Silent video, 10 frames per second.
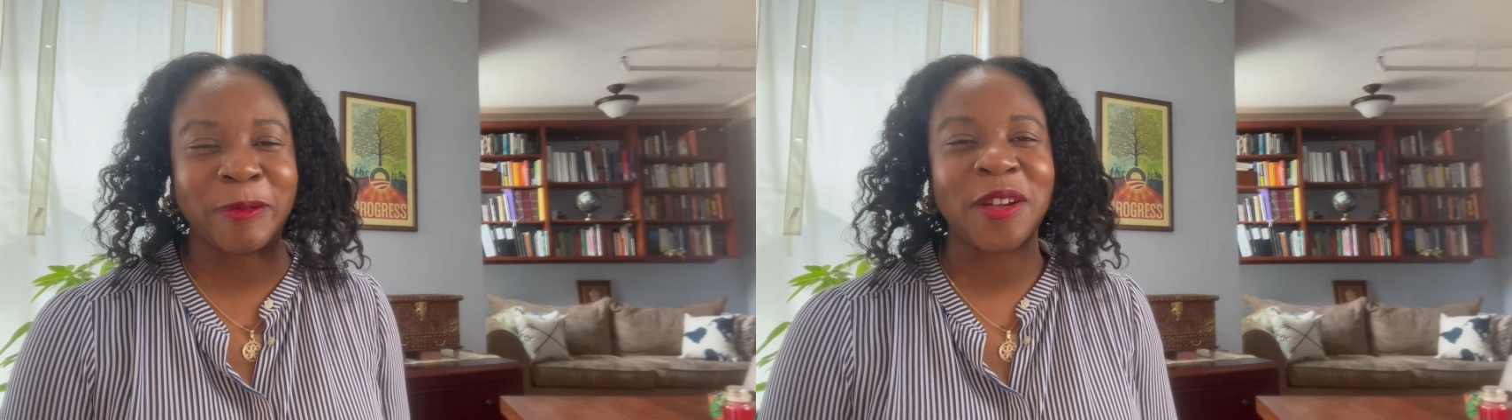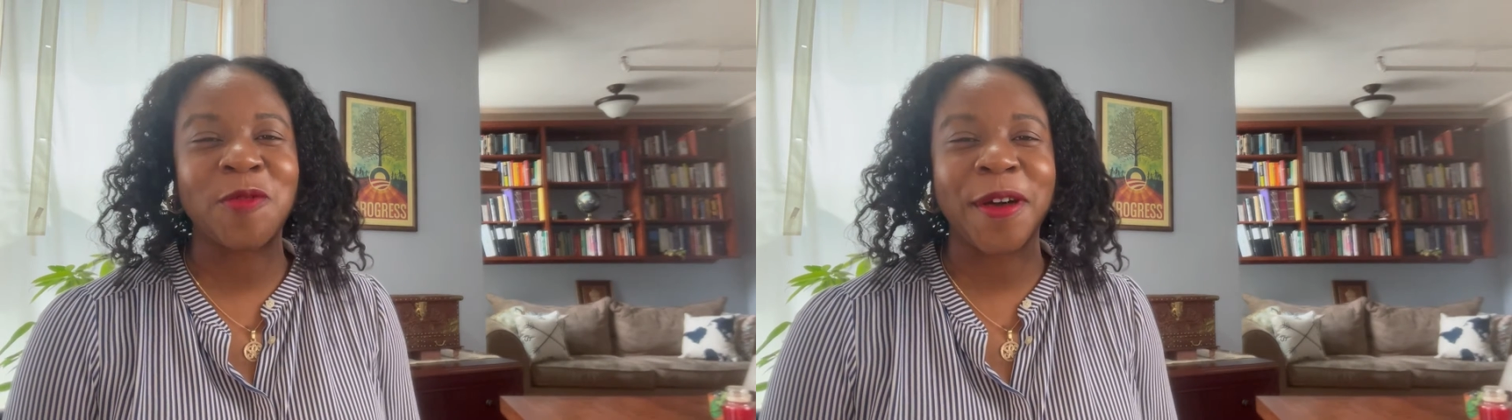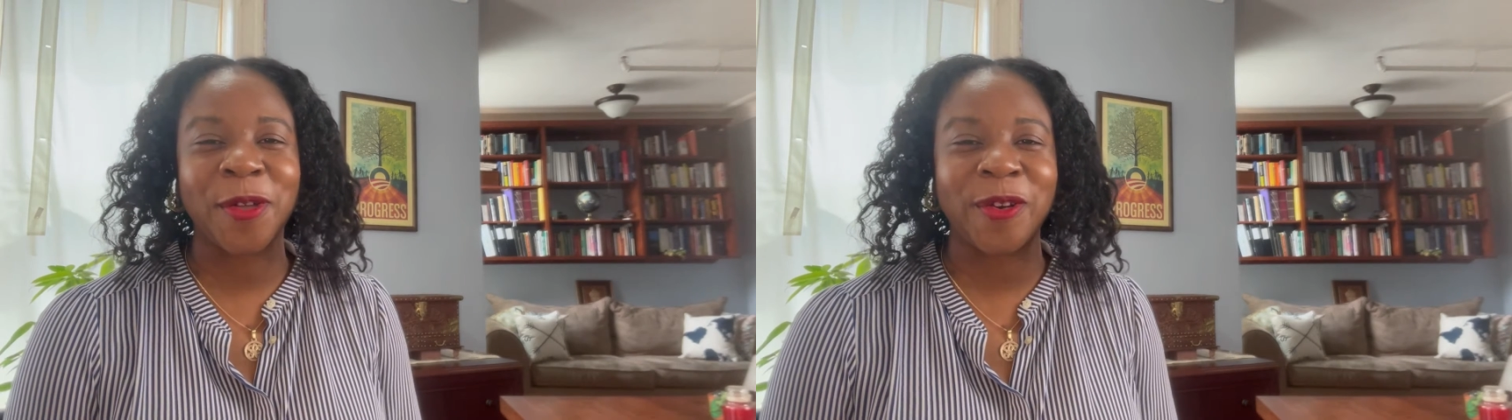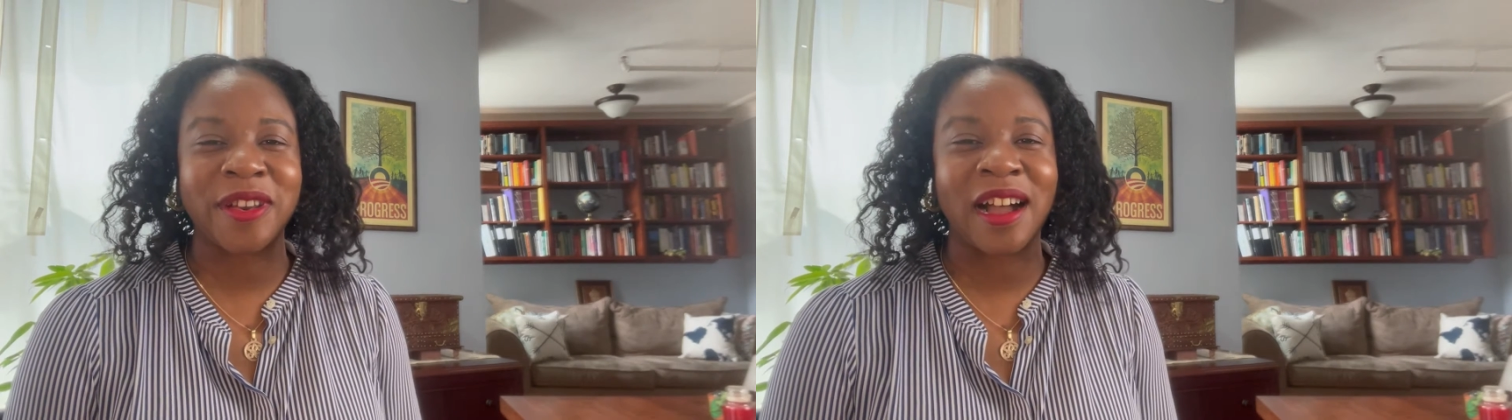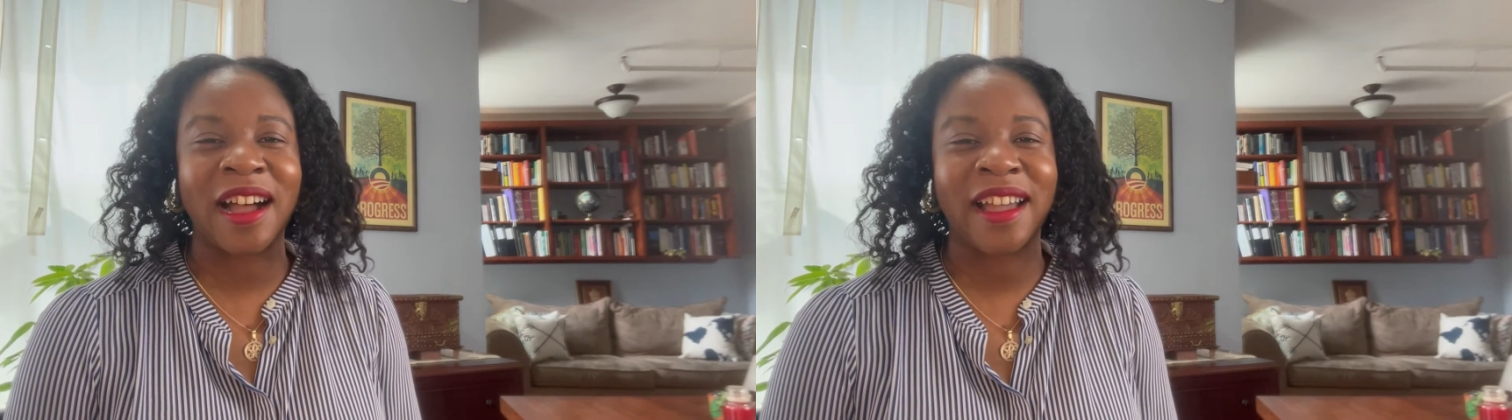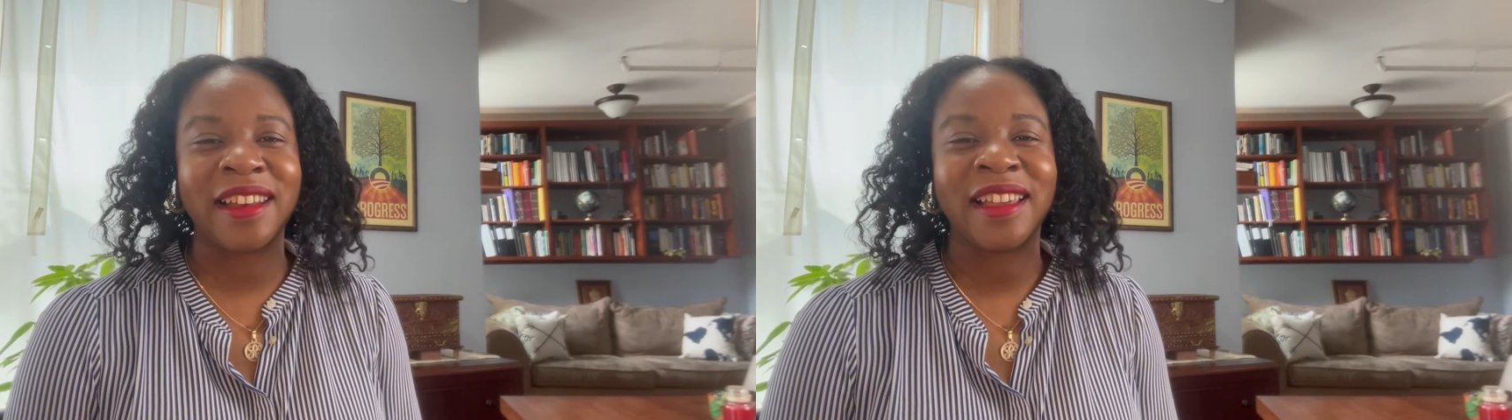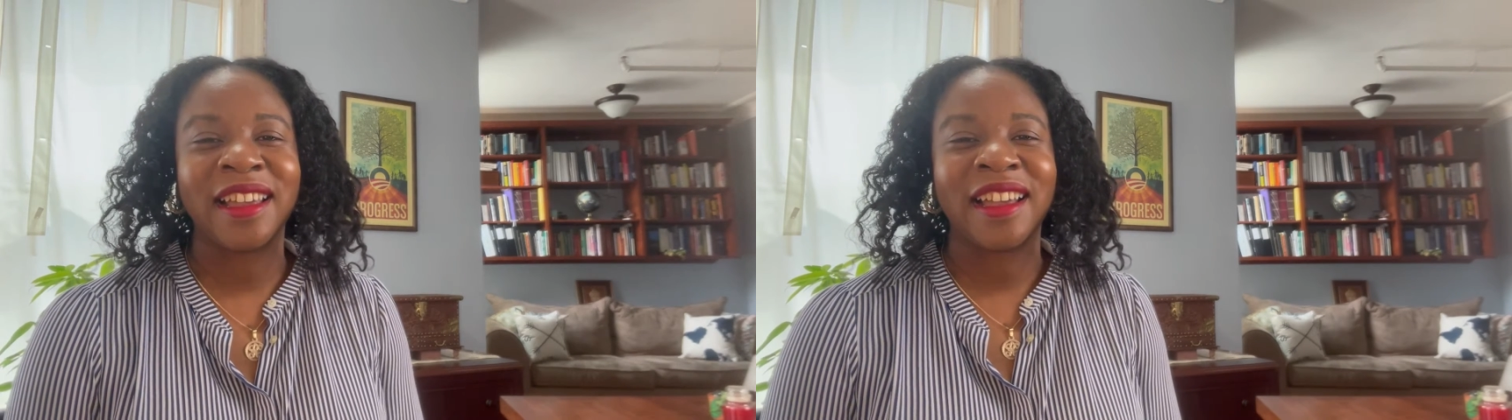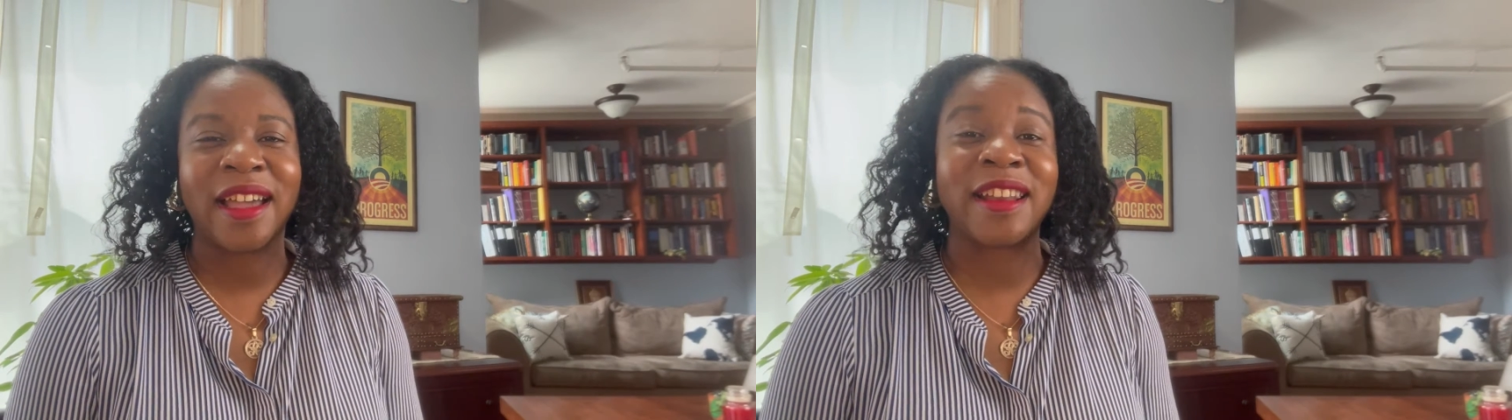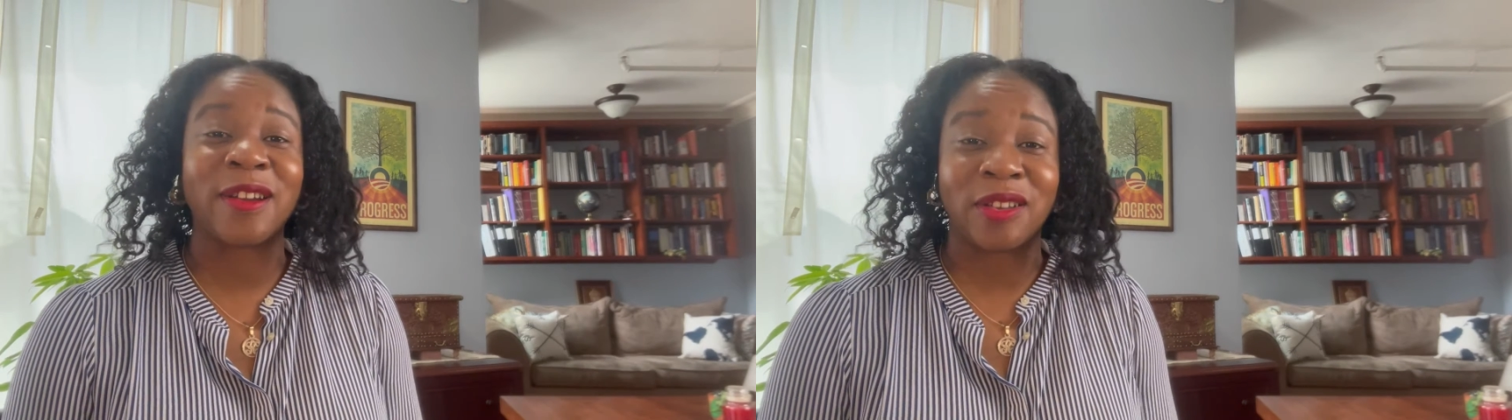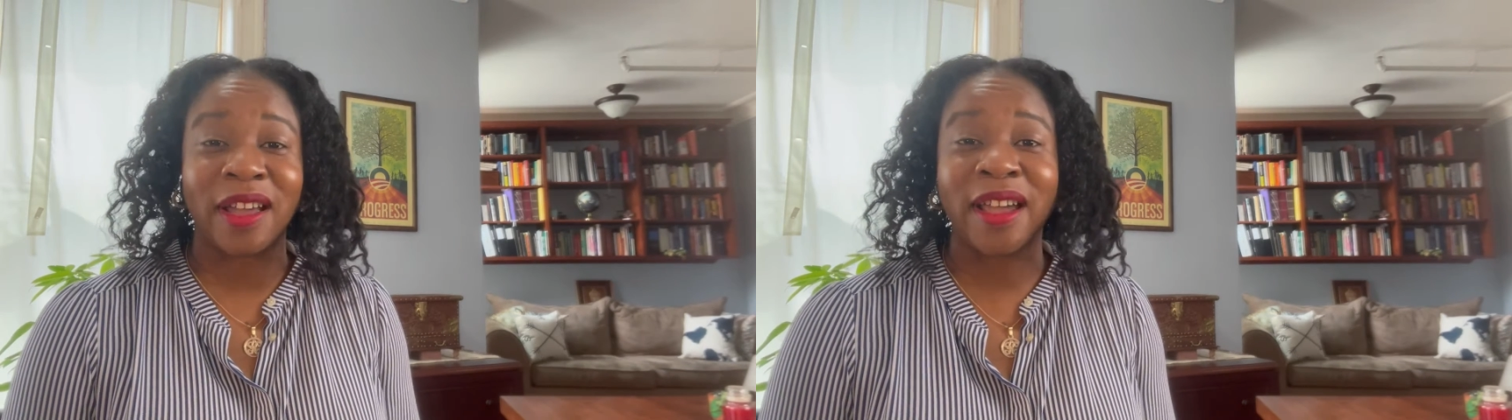whether or not an
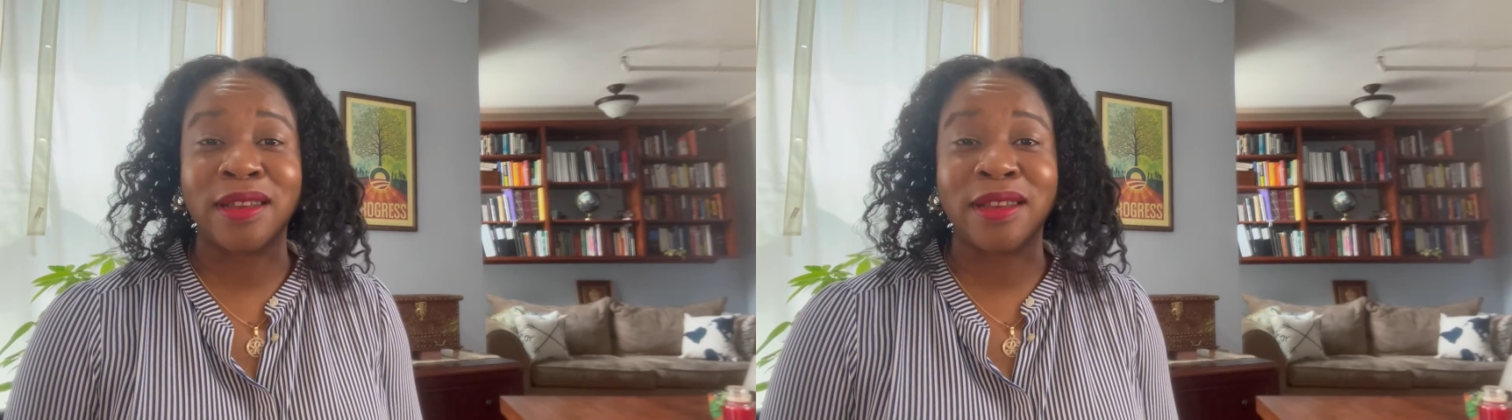airline